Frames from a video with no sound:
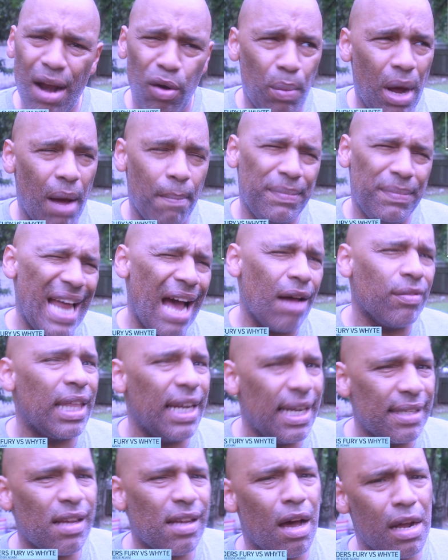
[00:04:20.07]
I doubt
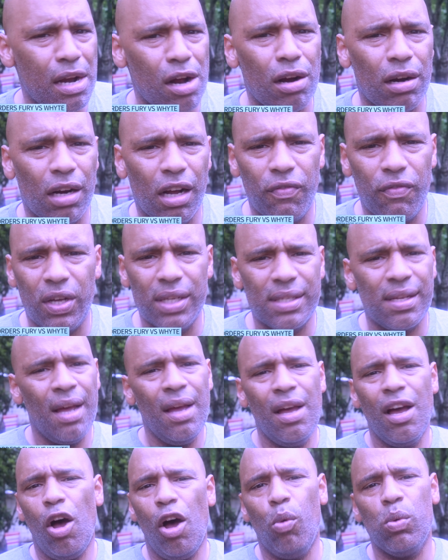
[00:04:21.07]
that it's unheard of because
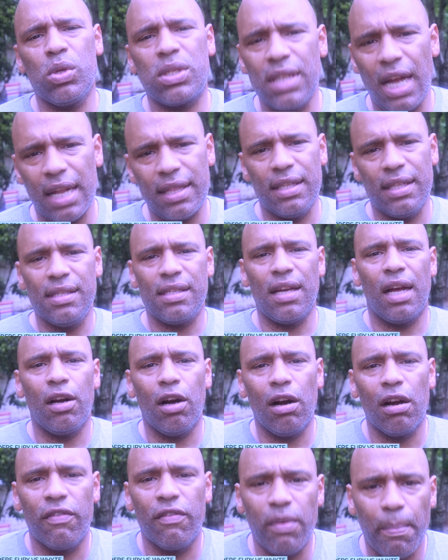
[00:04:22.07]
almost nothing's
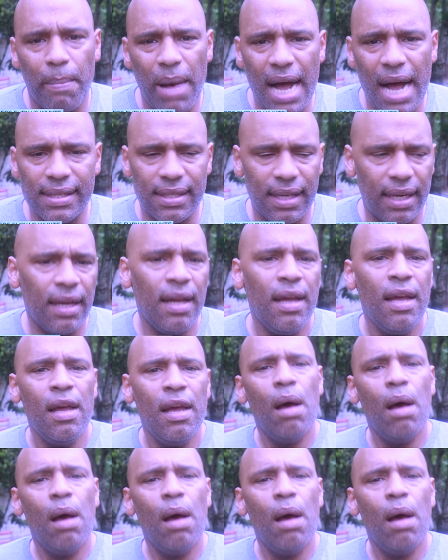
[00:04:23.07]
unheard of in boxing.